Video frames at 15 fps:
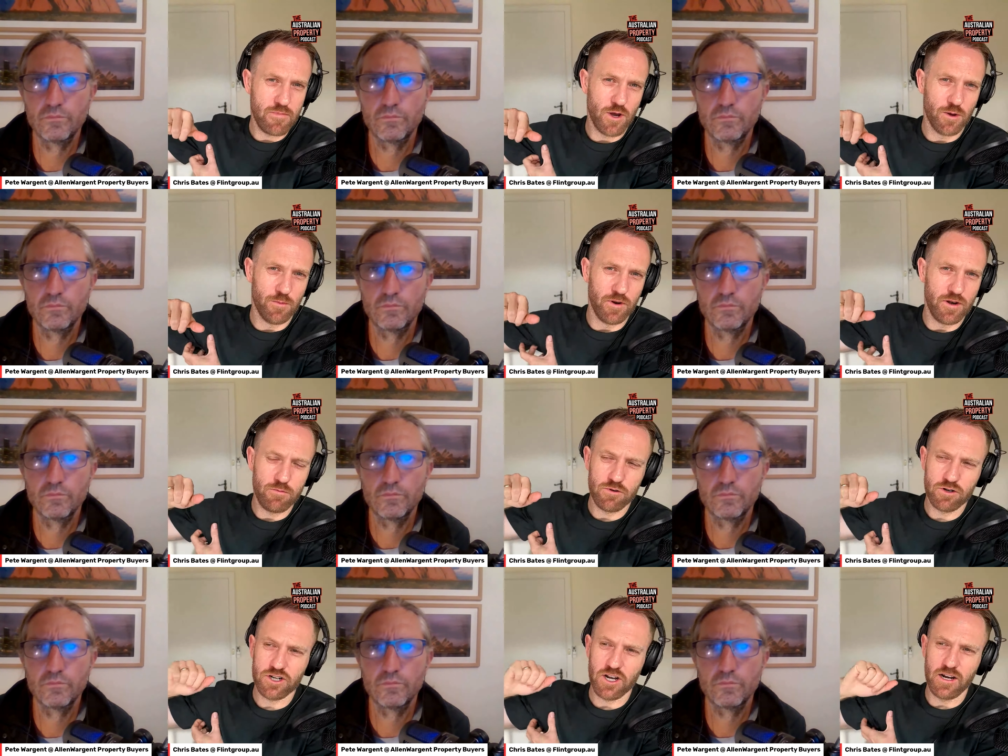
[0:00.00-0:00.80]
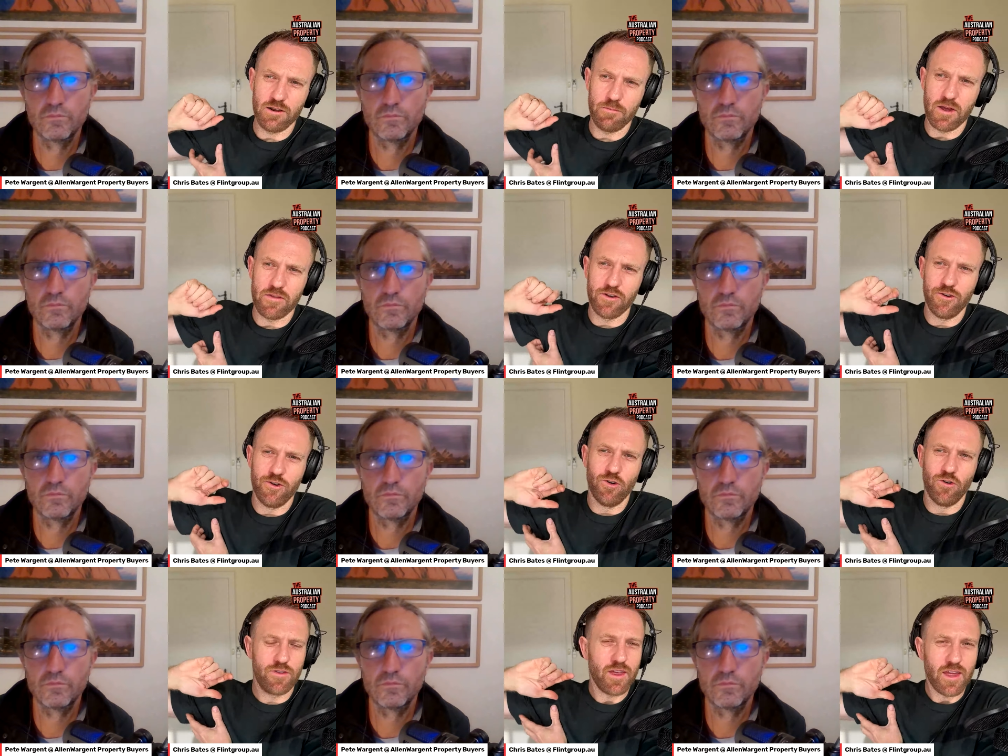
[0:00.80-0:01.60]
Speaker 1: Melbourne and we are chatting about the
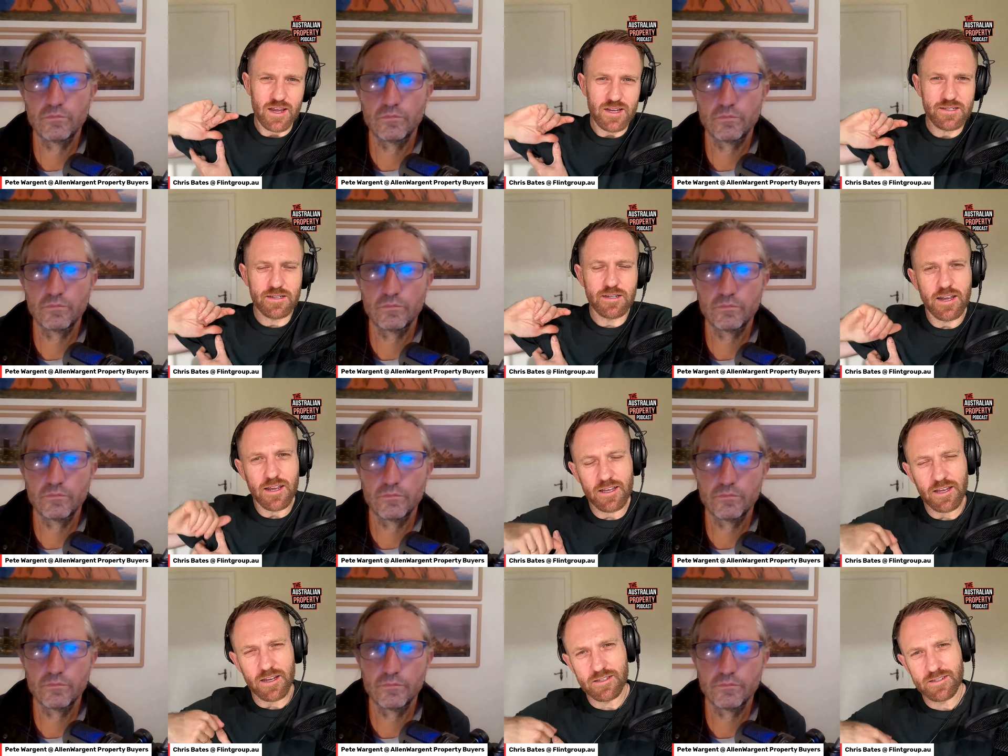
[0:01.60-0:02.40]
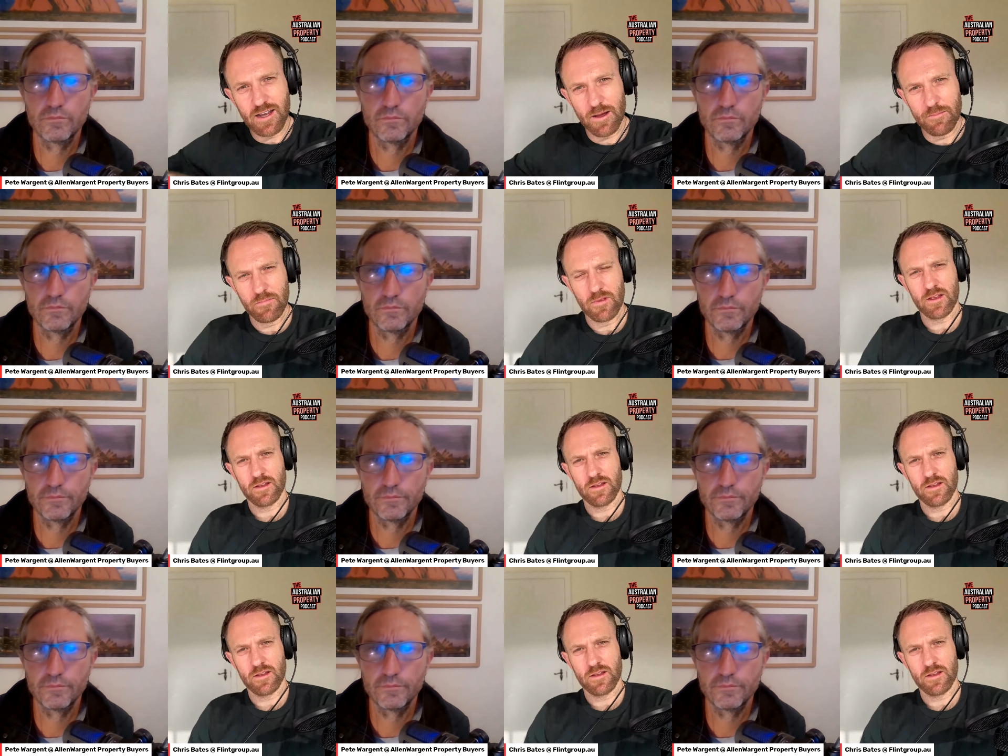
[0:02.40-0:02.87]
North East Link and um,